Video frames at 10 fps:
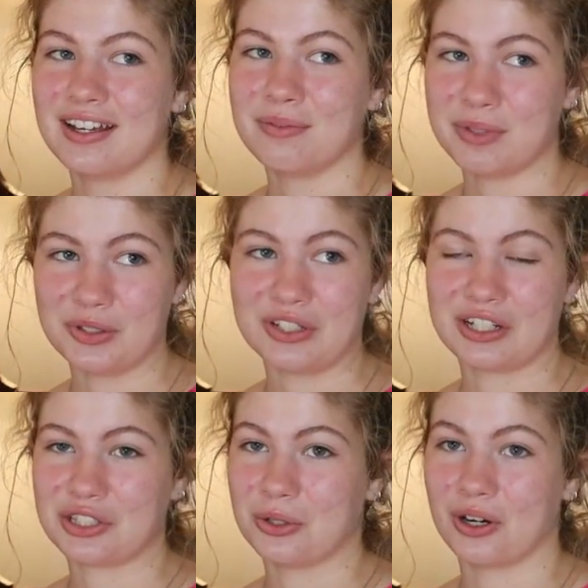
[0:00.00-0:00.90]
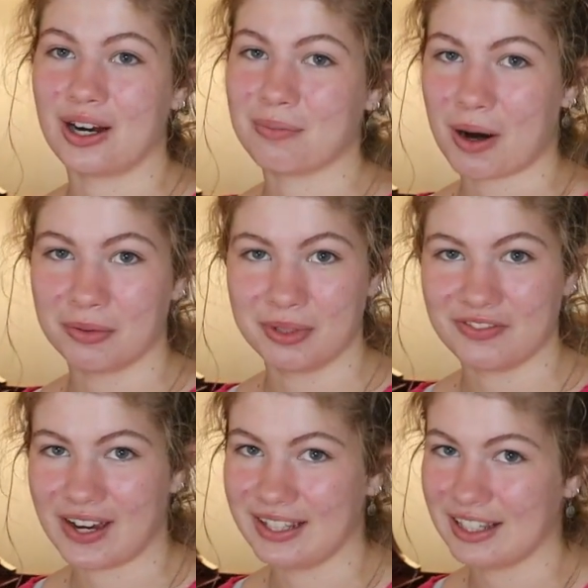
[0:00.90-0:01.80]
music store and probably
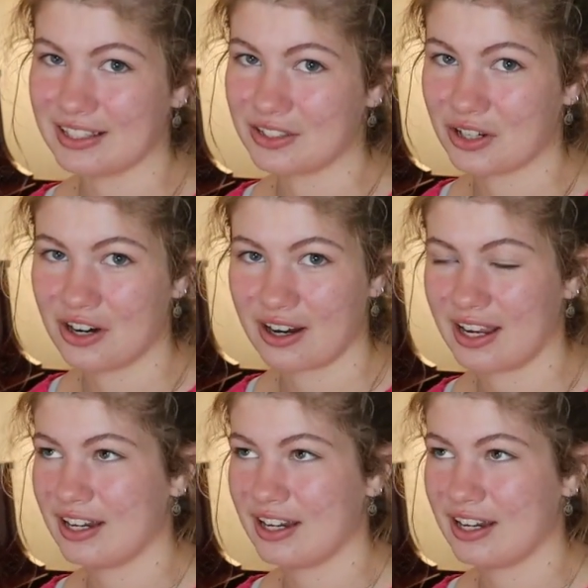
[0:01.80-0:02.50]
find this song.